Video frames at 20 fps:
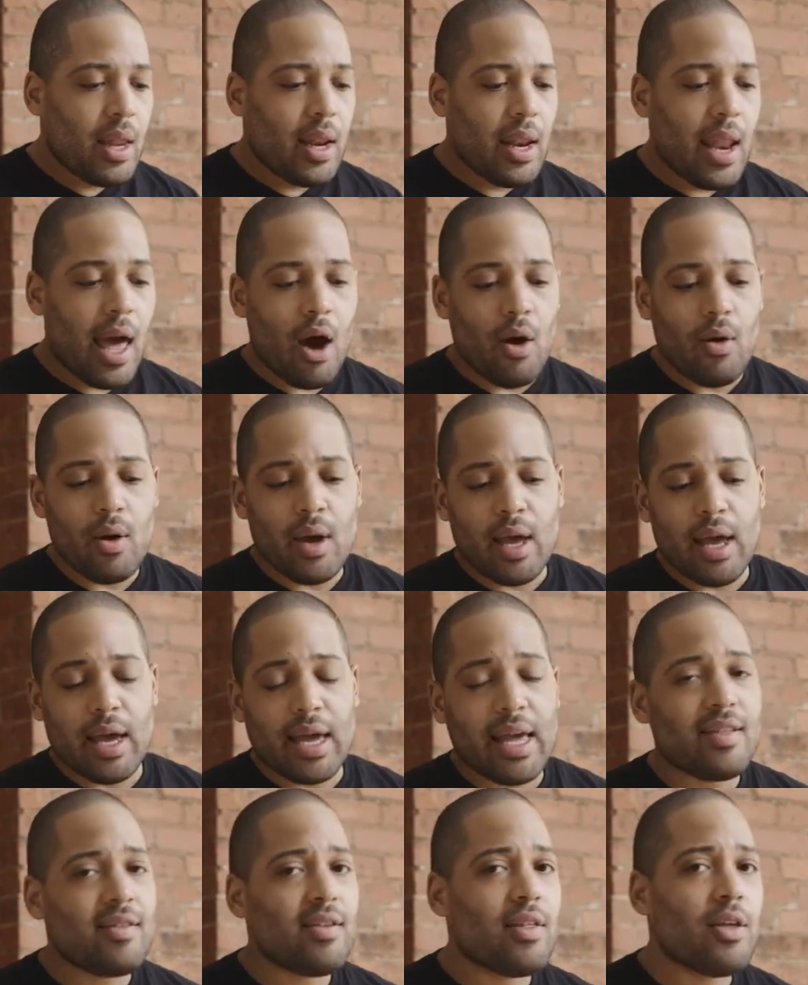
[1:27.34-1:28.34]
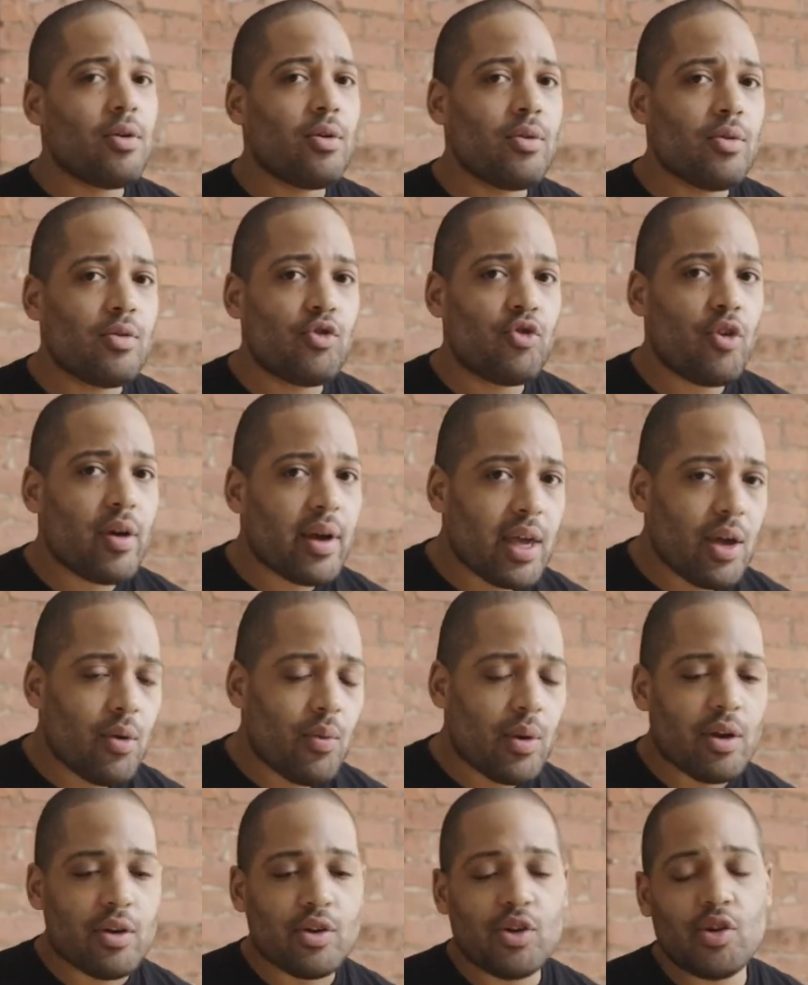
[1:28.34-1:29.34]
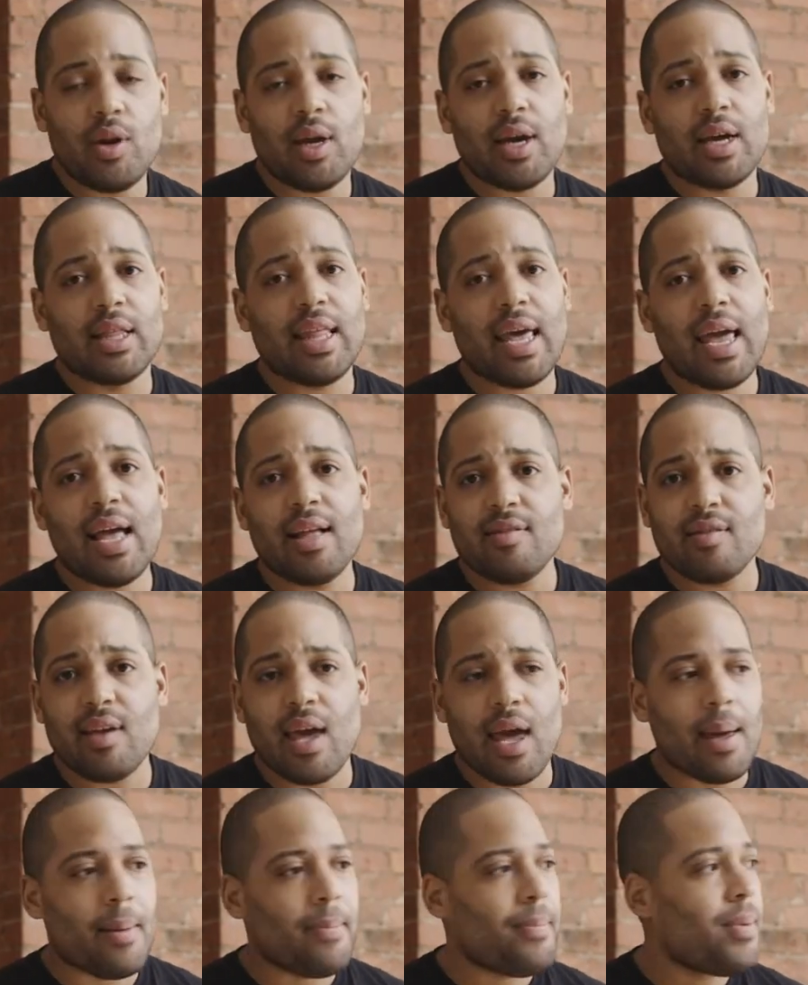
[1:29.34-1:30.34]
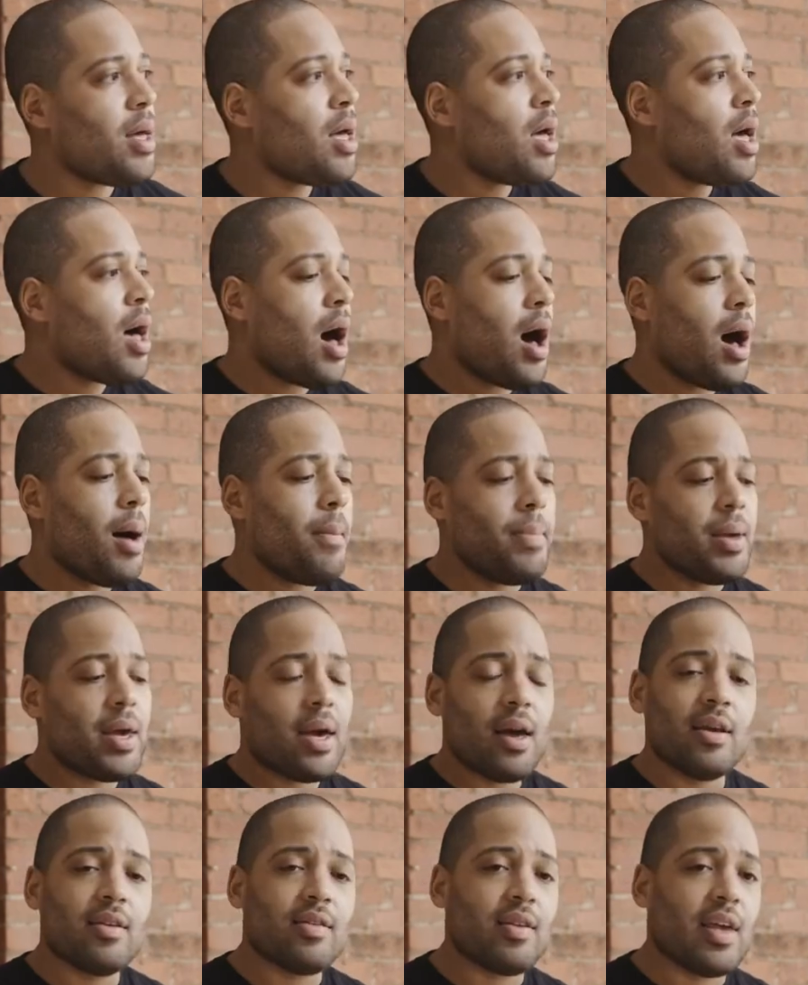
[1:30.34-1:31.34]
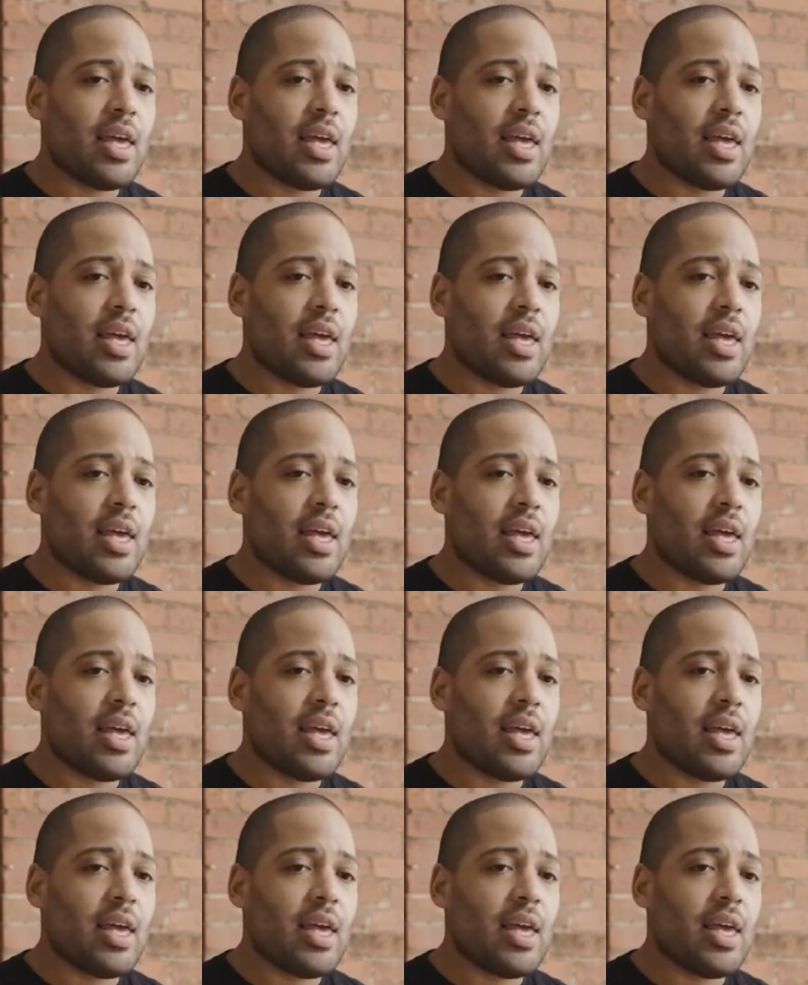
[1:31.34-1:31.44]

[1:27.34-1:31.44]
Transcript: Now, it gets a little tricky when you're shooting a landscape because